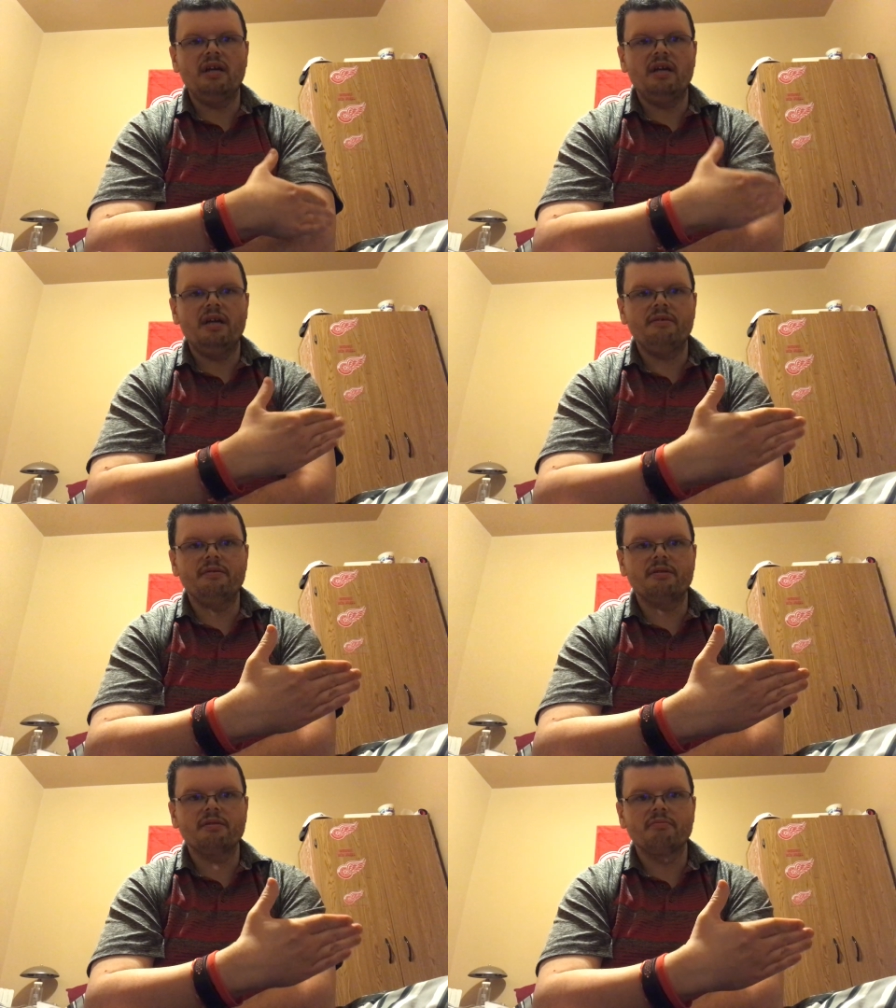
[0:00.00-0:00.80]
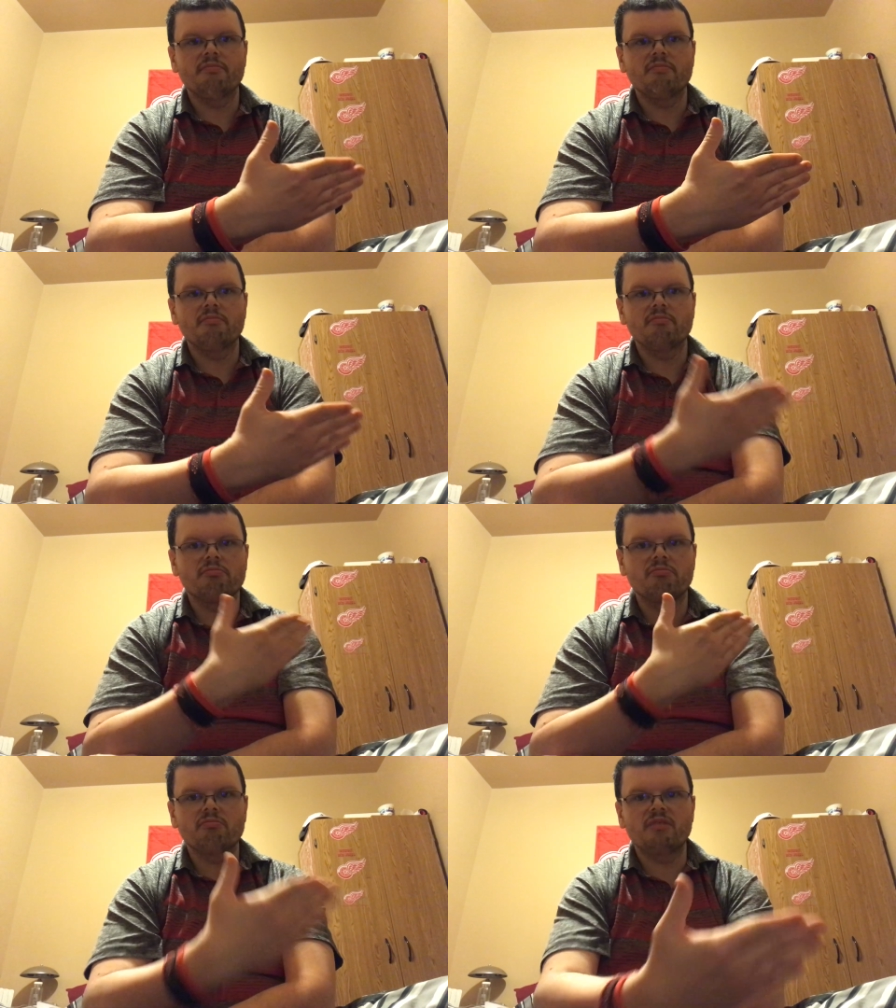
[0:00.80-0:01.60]
and
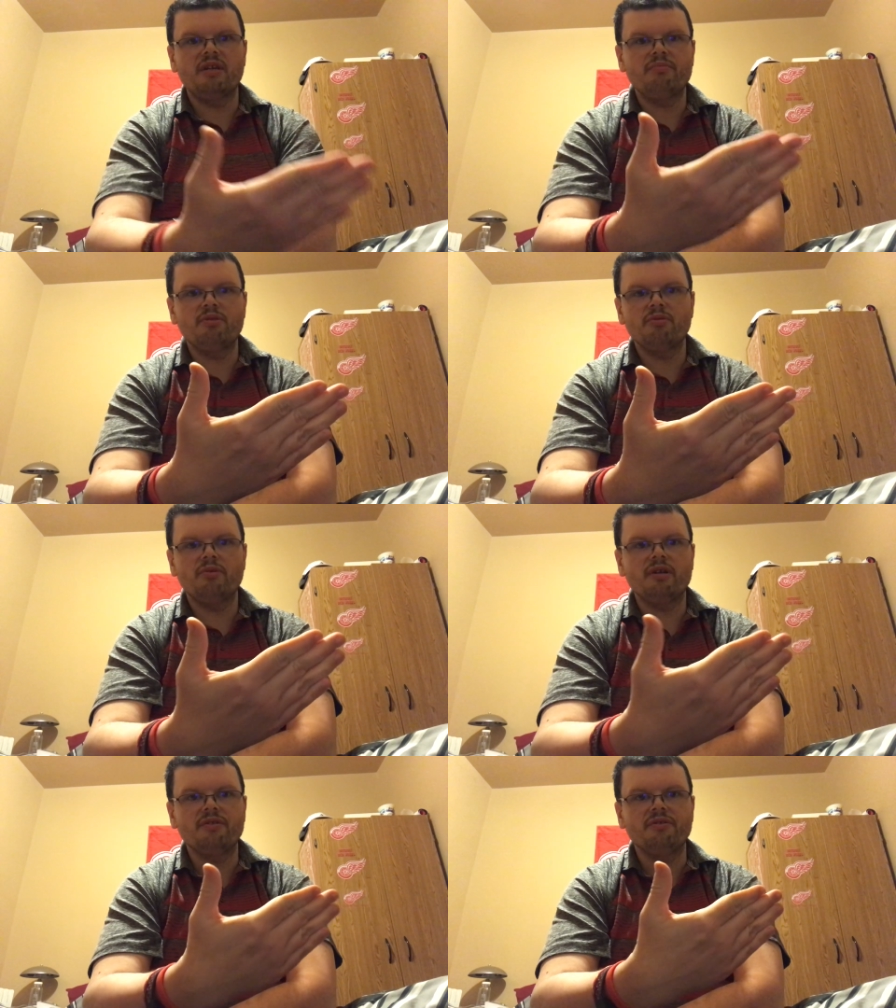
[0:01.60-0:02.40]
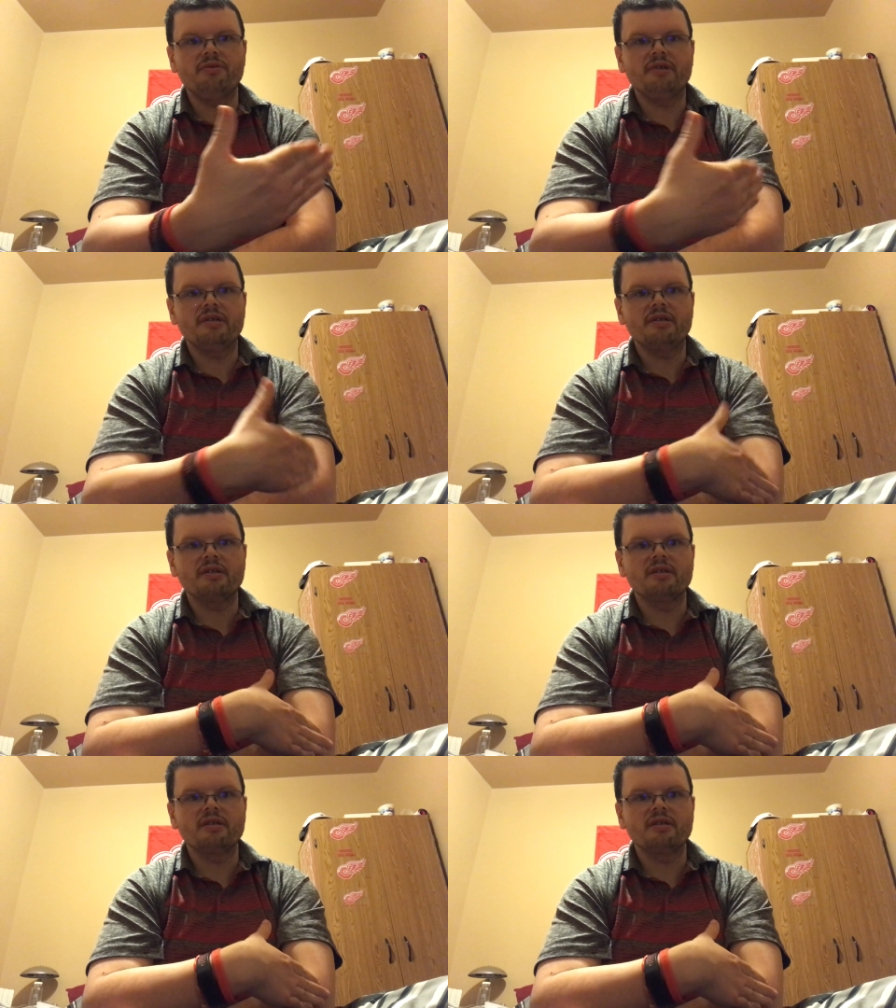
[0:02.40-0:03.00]
keep doing what you're doing.